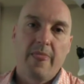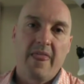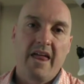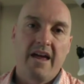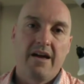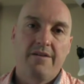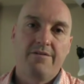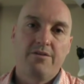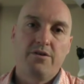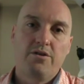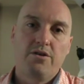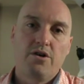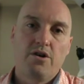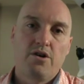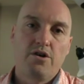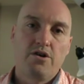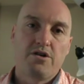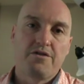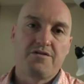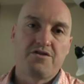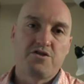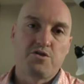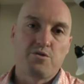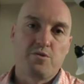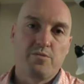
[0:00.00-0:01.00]
Have you heard
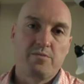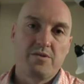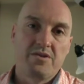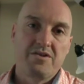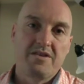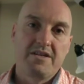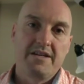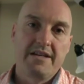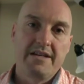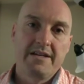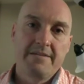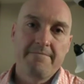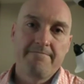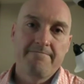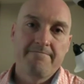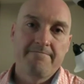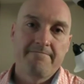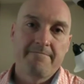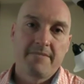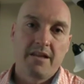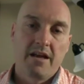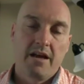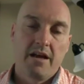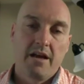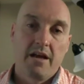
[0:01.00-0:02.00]
of swimmer's ear?
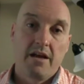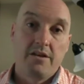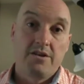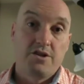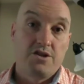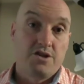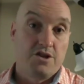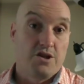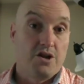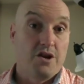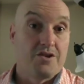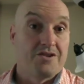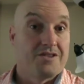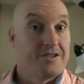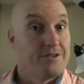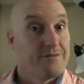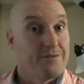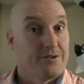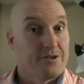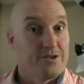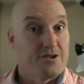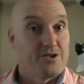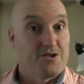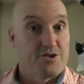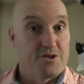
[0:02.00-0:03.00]
Did you know it's
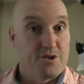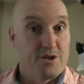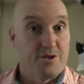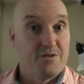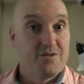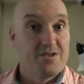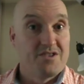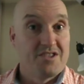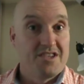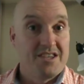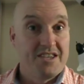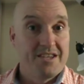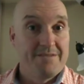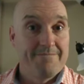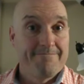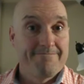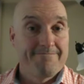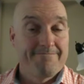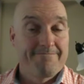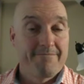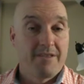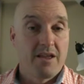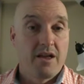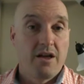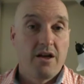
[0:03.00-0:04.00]
different to surfer's ear?
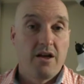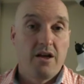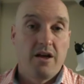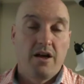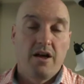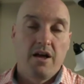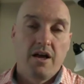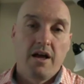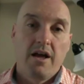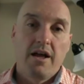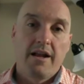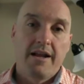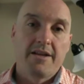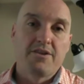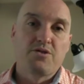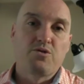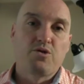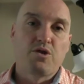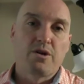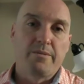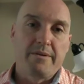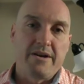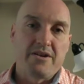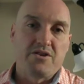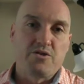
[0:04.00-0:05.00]
Let's
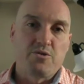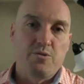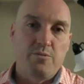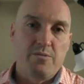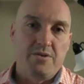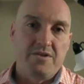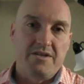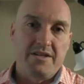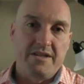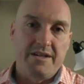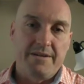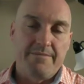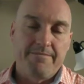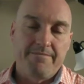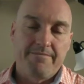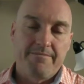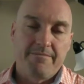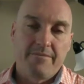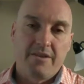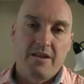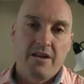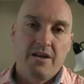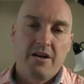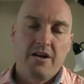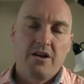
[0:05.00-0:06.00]
talk about swimmer's ear.
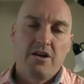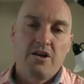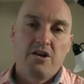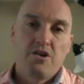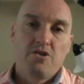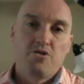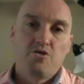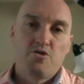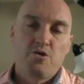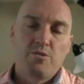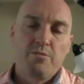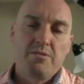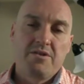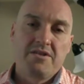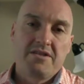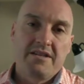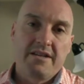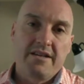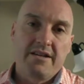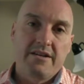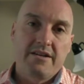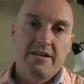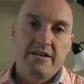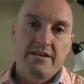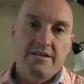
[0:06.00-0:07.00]
Swimmer's
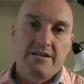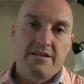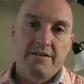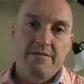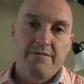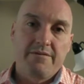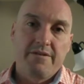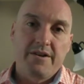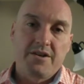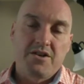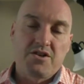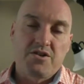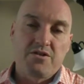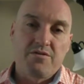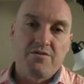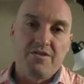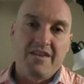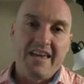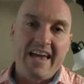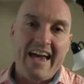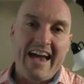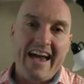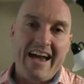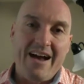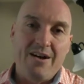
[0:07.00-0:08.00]
ear is an infection of
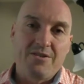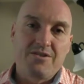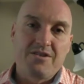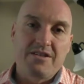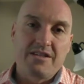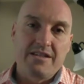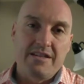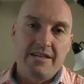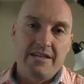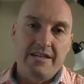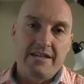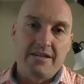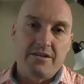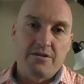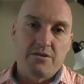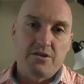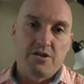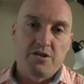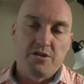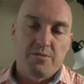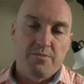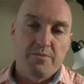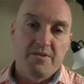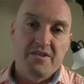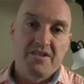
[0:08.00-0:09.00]
the outer ear, so
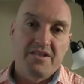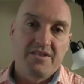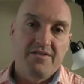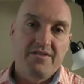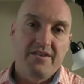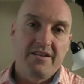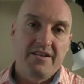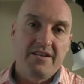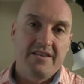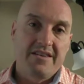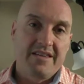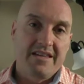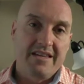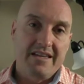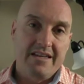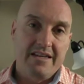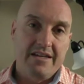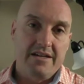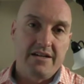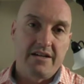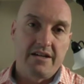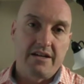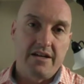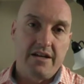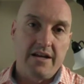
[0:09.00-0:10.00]
specifically the
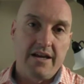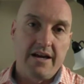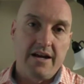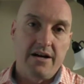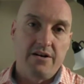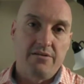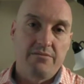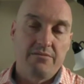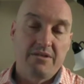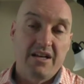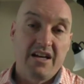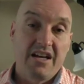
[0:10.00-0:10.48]
ear canal.